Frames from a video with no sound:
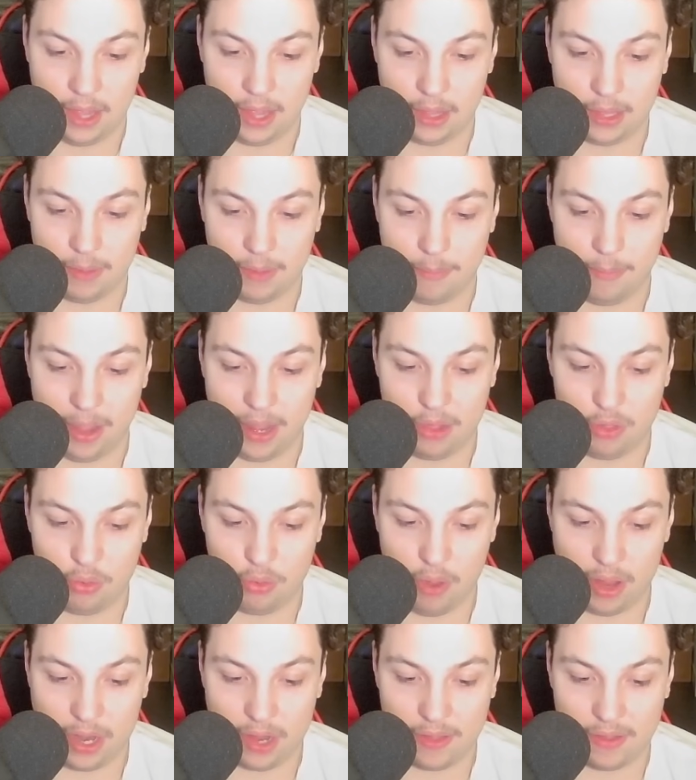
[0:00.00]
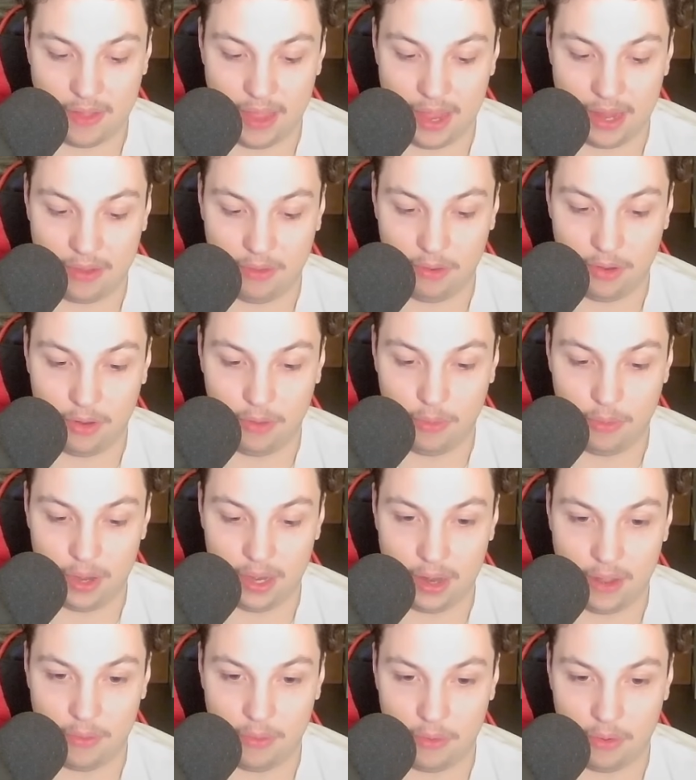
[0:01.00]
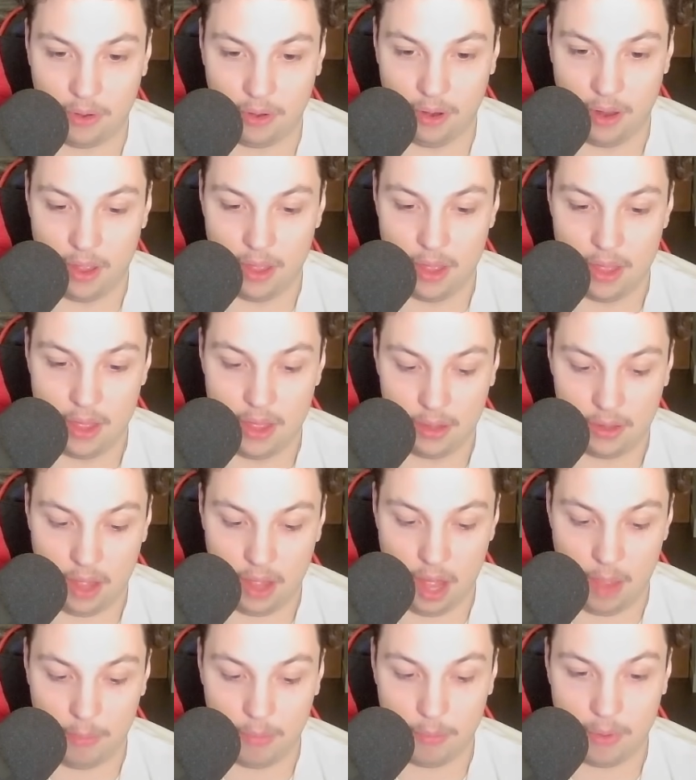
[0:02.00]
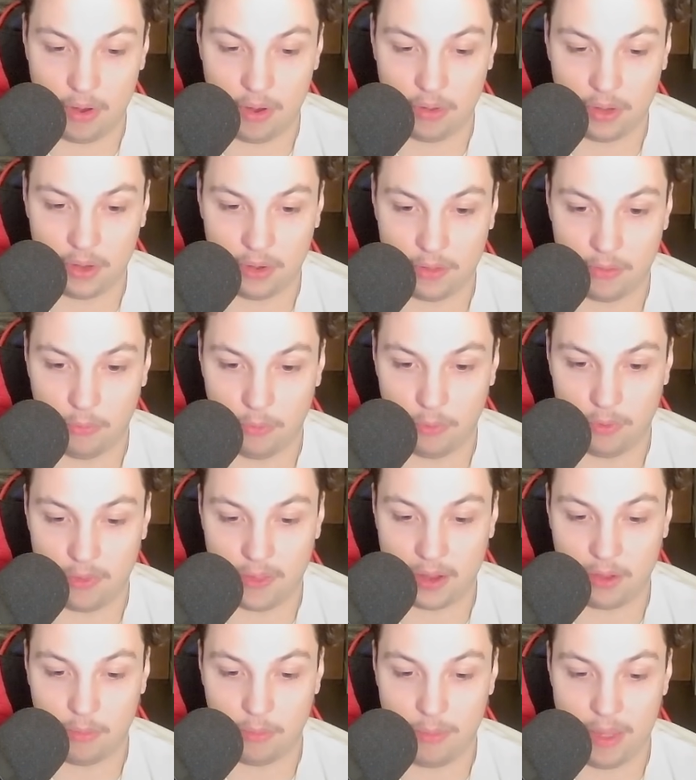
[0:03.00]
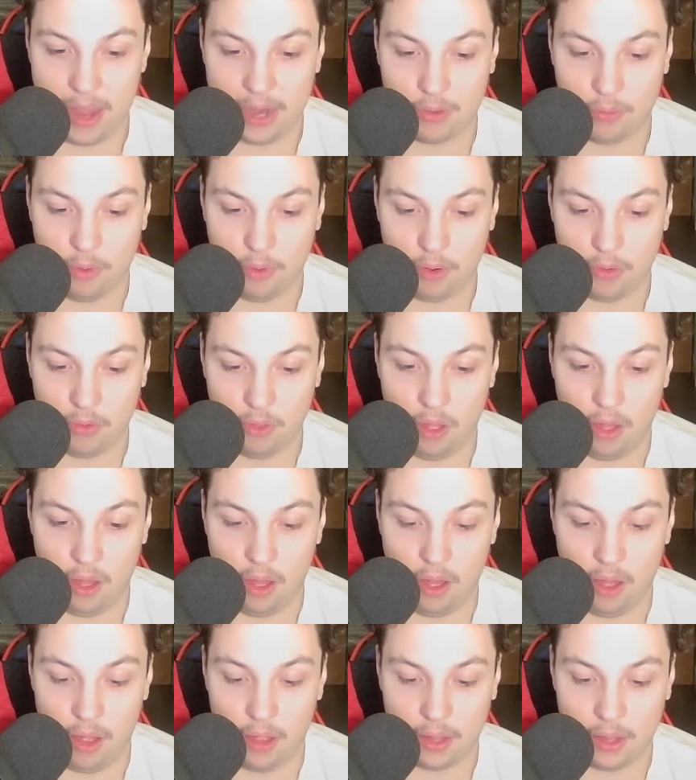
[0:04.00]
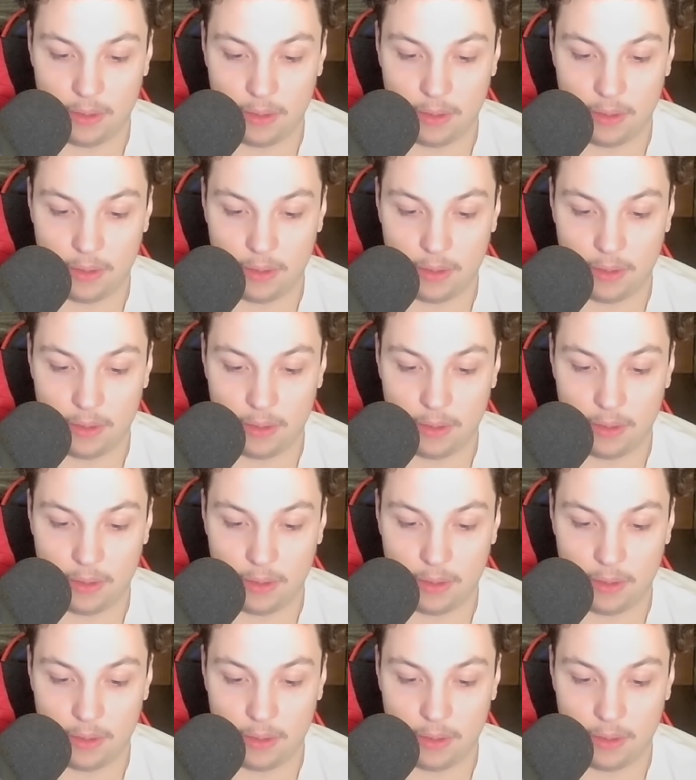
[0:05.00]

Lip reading: He might try to cycle to another Goblin barrel here, so we'll cycle back to our log.